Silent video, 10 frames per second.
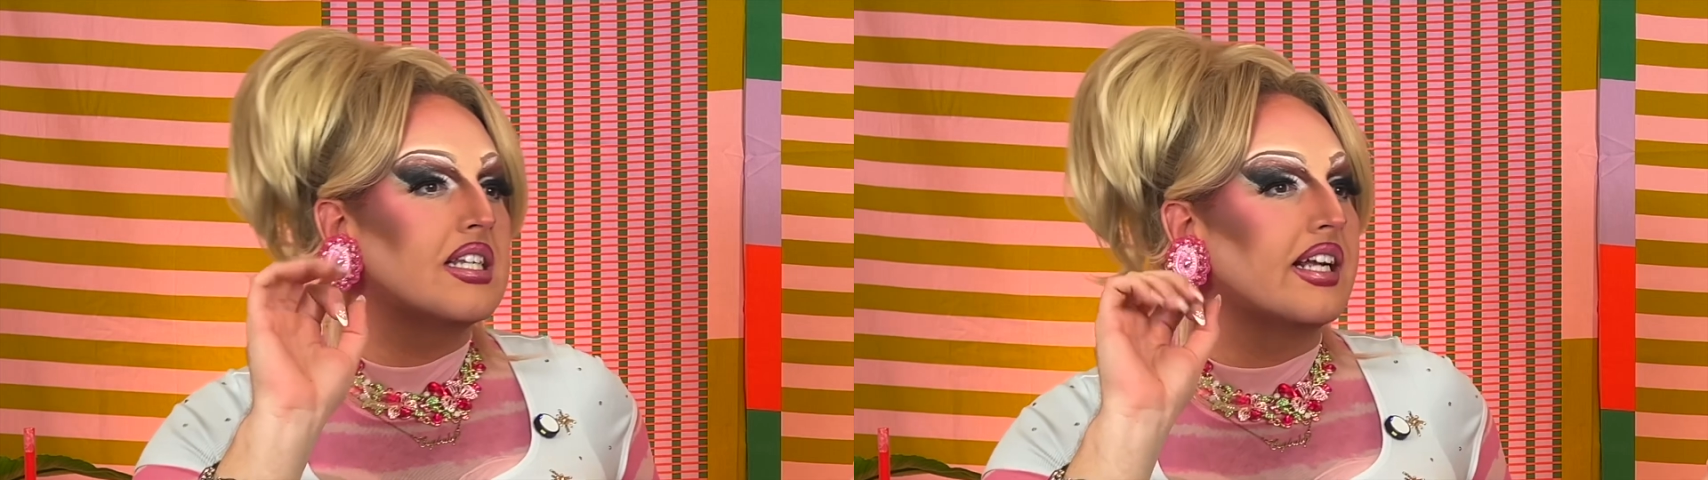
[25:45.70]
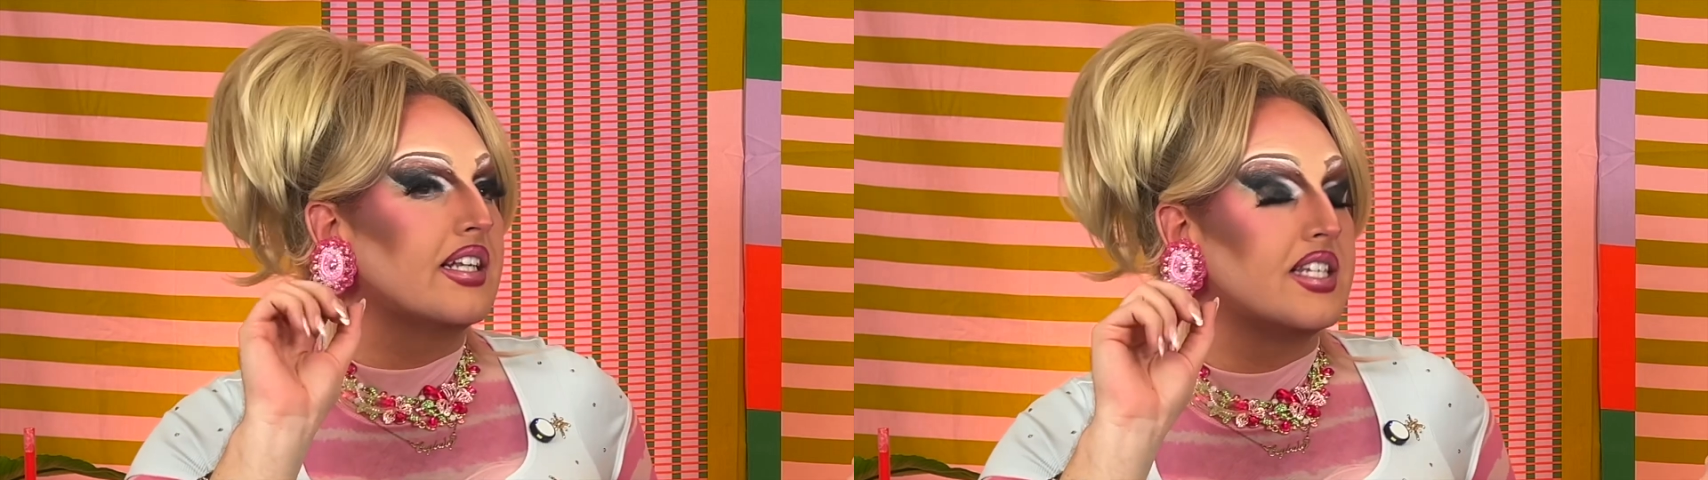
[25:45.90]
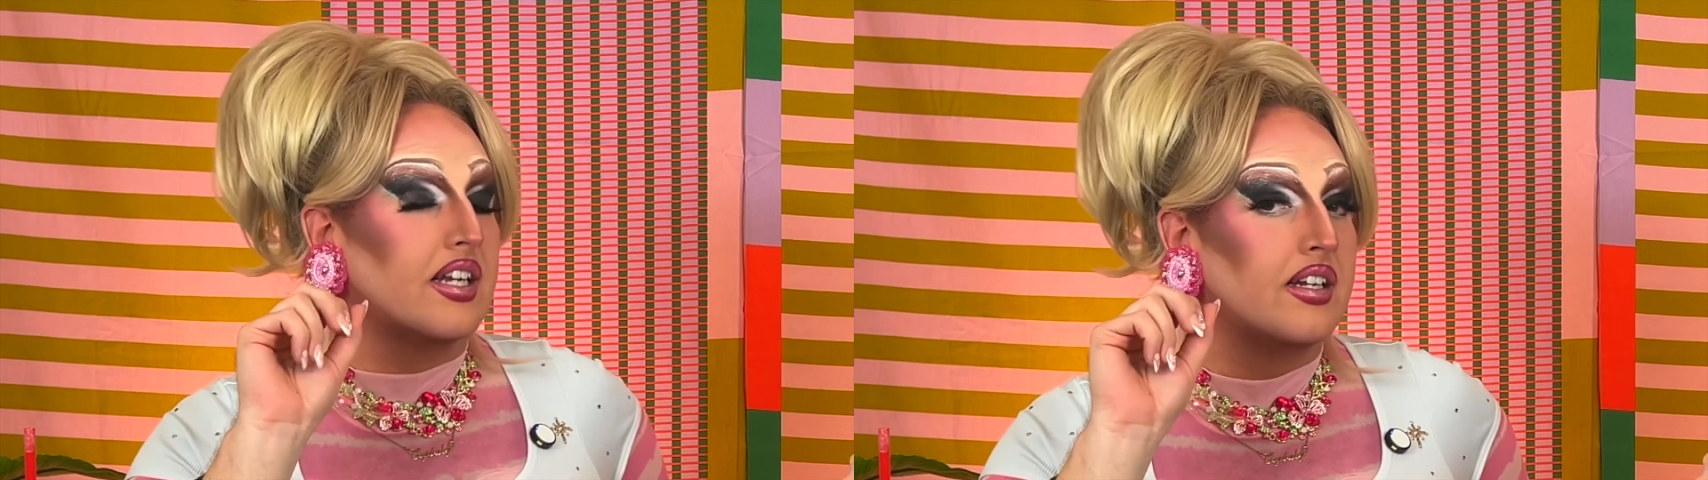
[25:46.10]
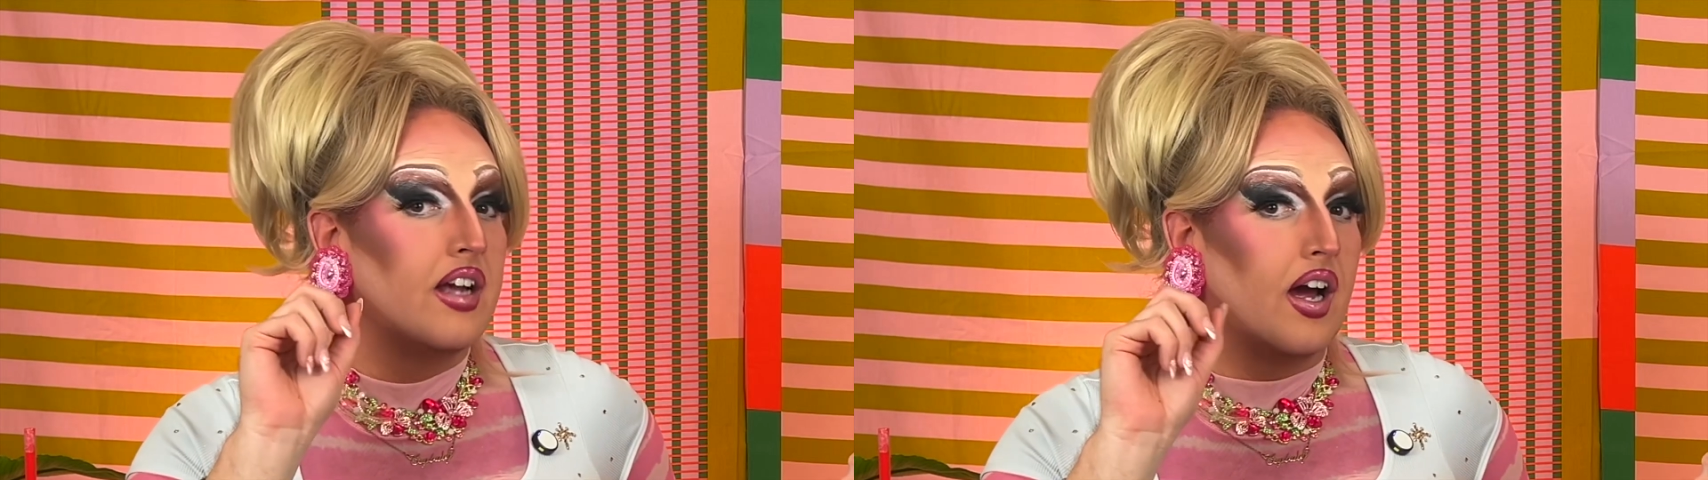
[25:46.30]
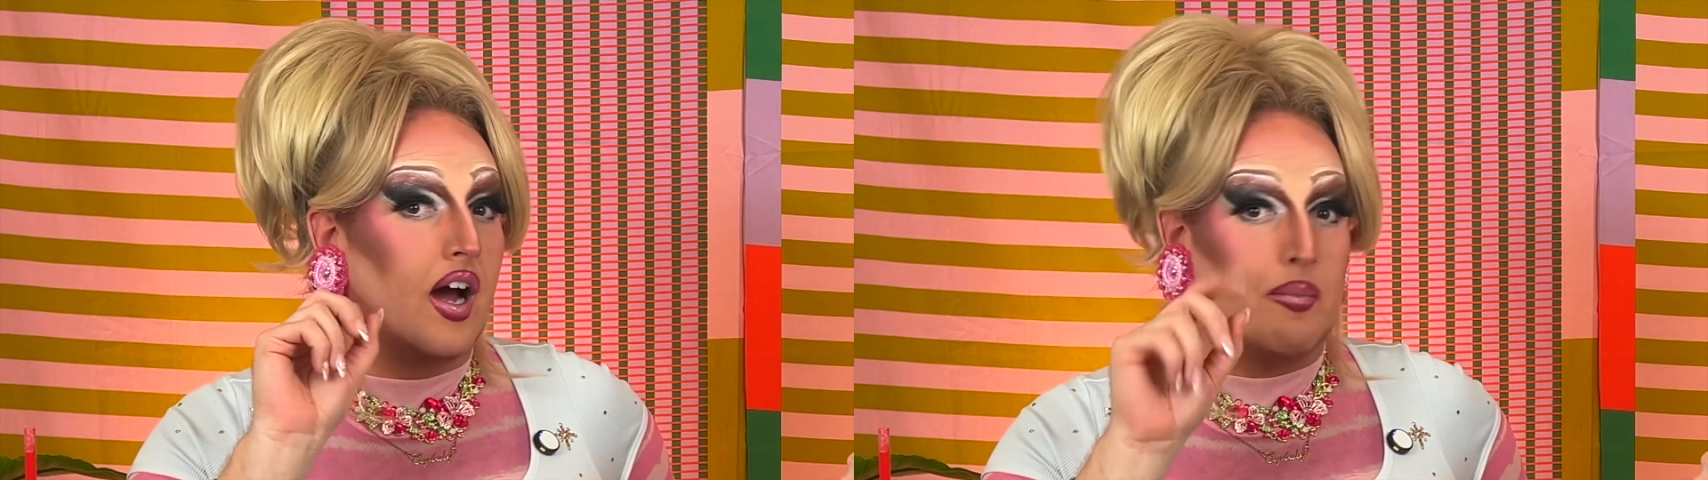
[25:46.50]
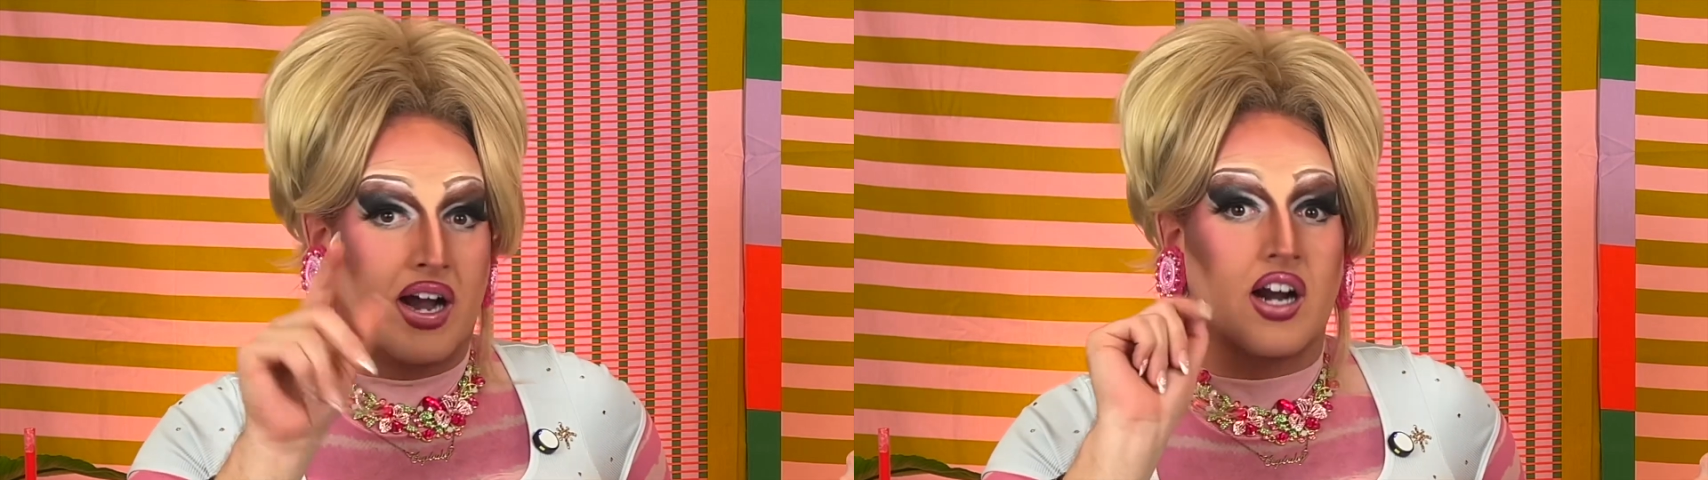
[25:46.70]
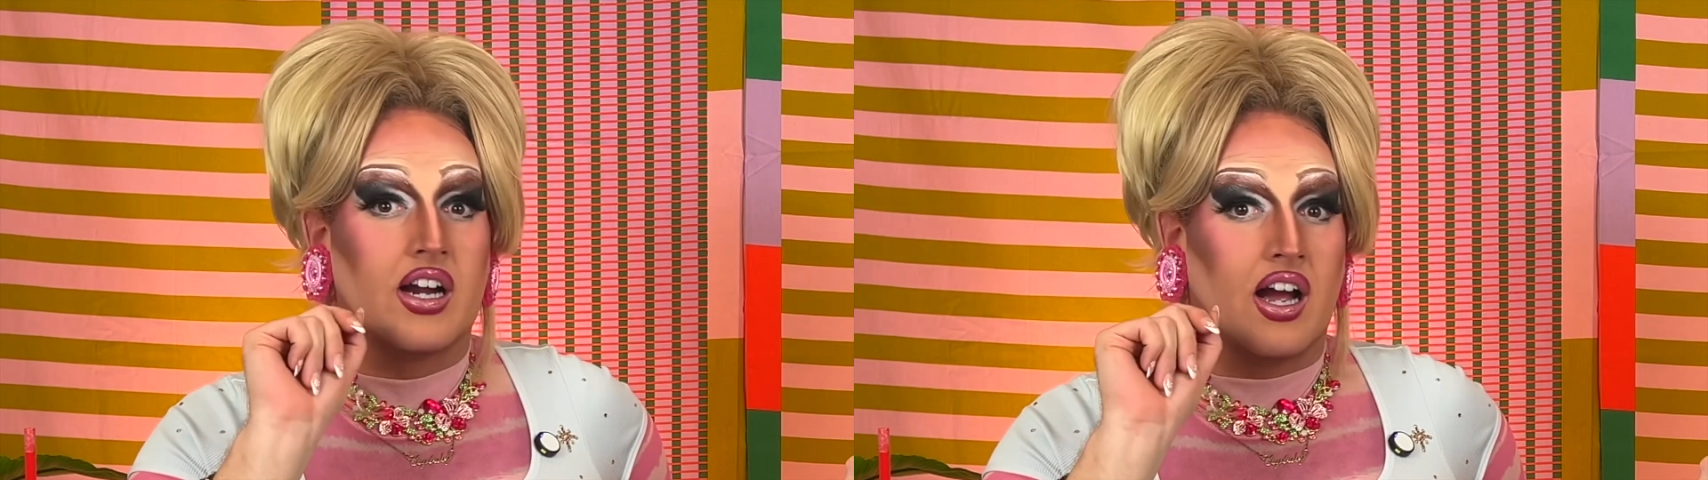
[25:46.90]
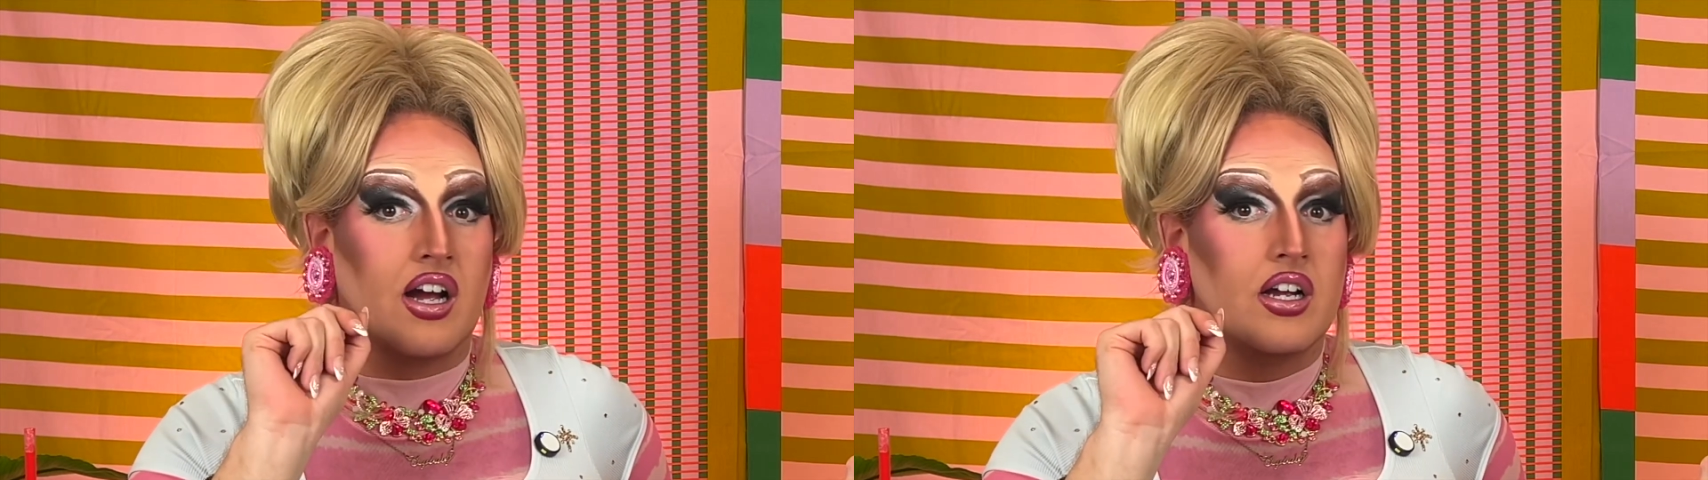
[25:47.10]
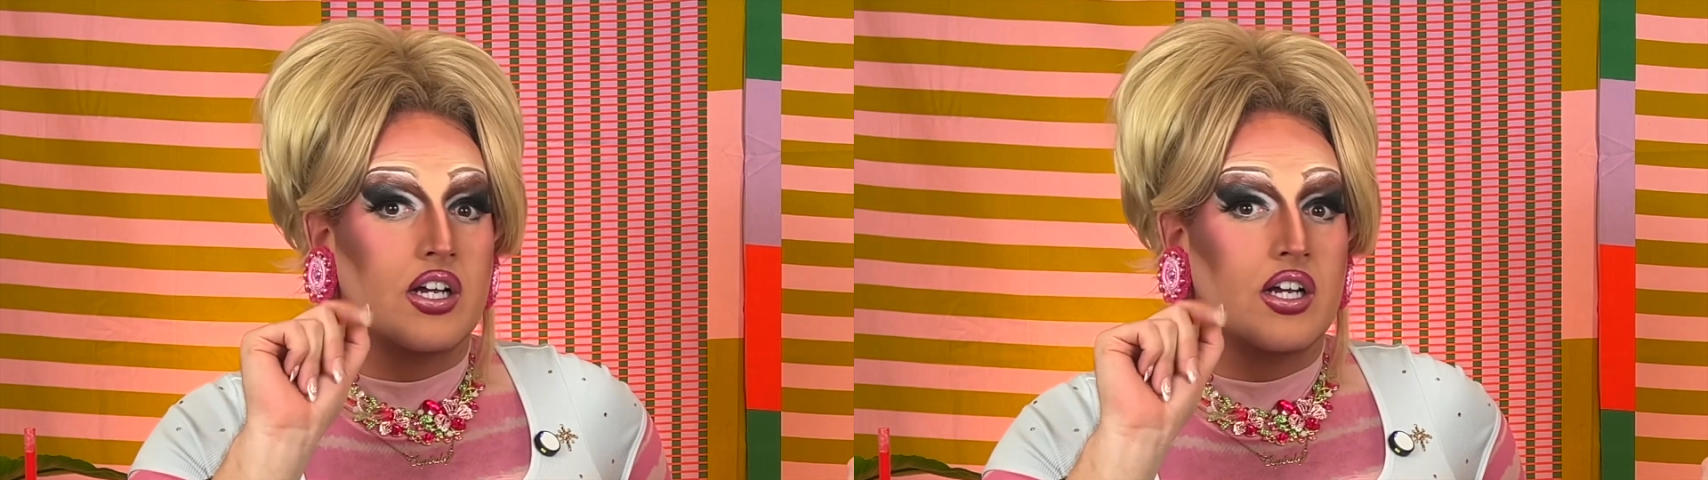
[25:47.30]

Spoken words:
like, listen, America,